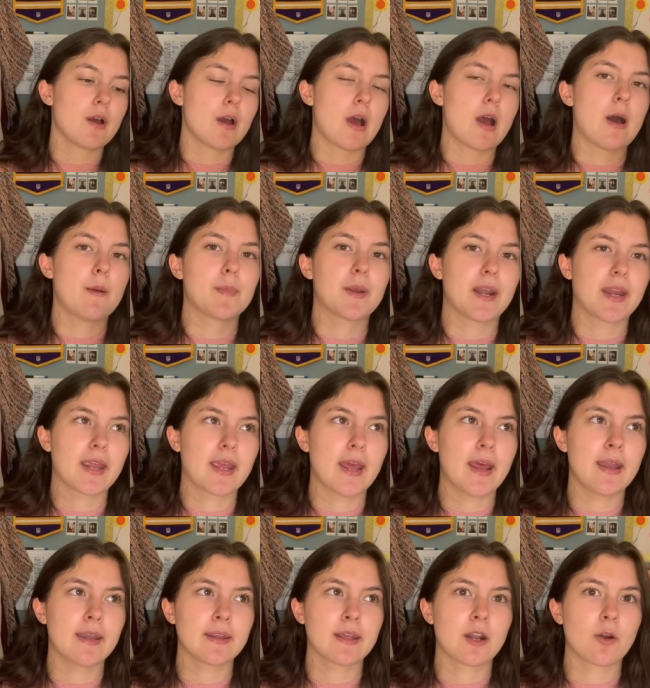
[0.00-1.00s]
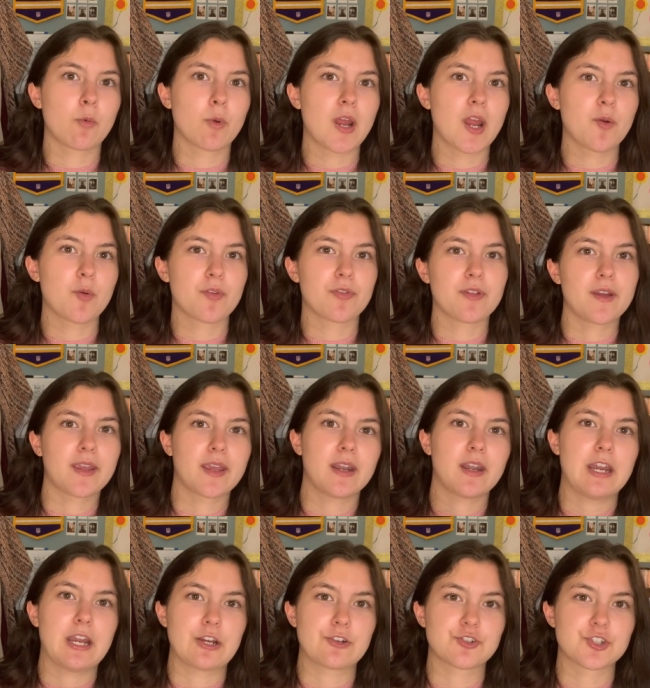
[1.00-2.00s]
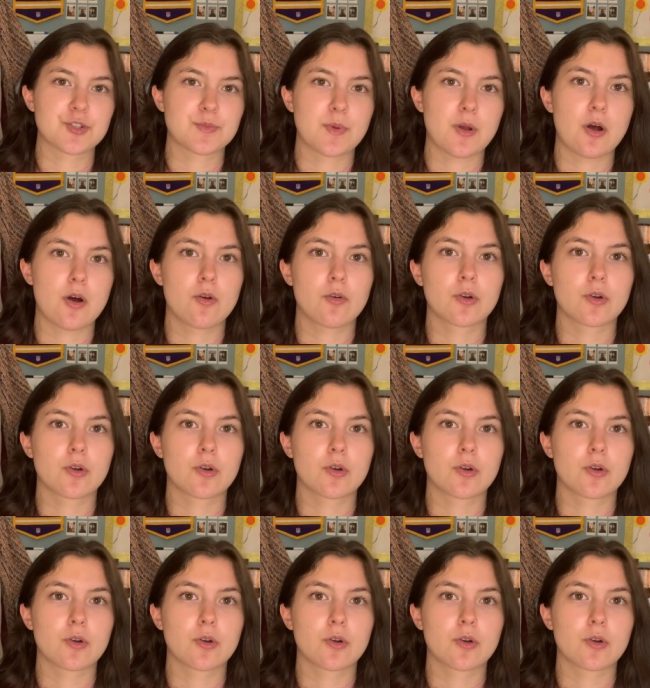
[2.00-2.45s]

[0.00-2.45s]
Um, but I can get away with like an extra small